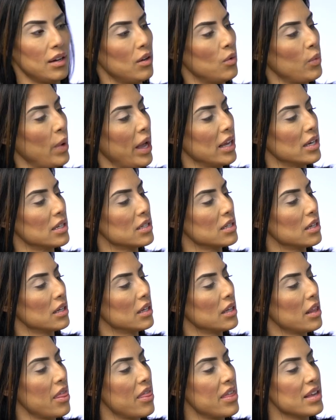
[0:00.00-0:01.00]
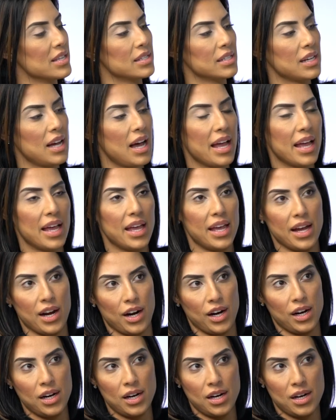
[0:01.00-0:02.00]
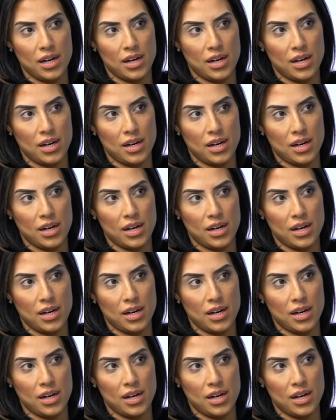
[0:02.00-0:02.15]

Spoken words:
Wait, this guy here.